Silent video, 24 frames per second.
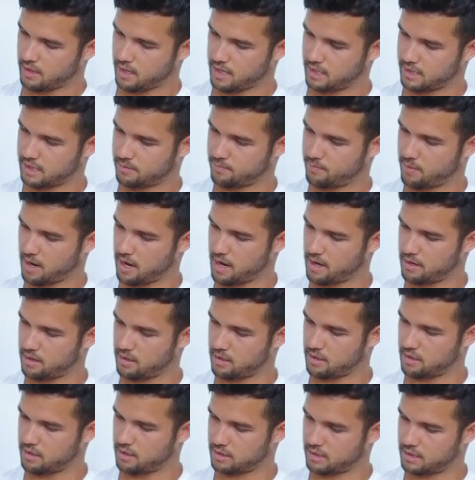I spot
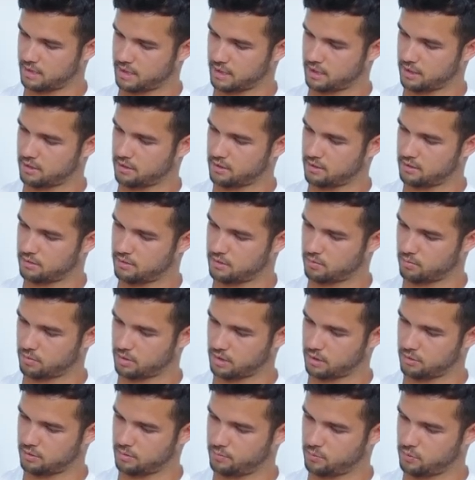a sticker, so
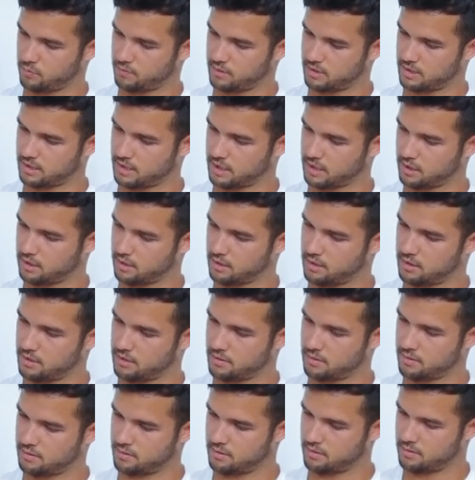we're going to remove the sticker.